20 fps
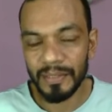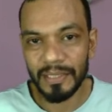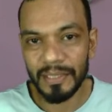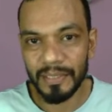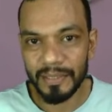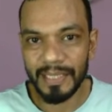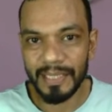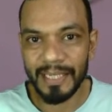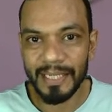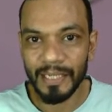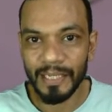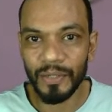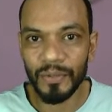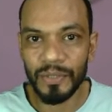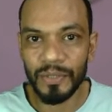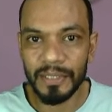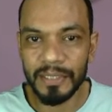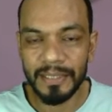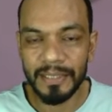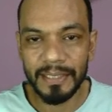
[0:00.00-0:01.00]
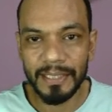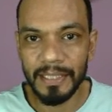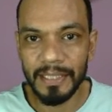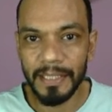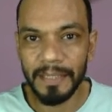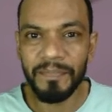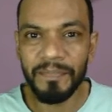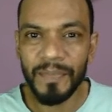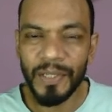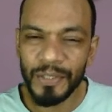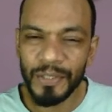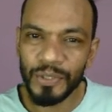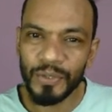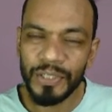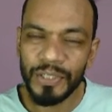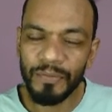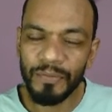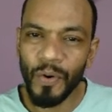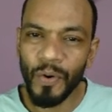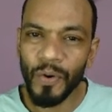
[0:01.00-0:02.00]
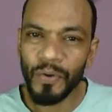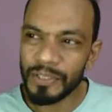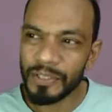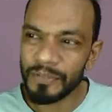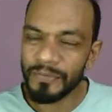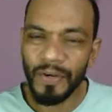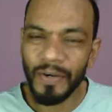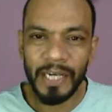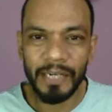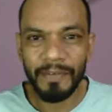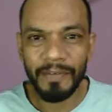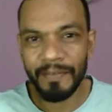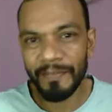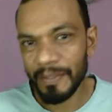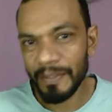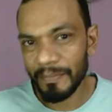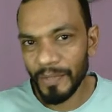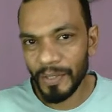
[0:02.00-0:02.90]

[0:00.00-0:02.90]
take her own journey. So she walks far away from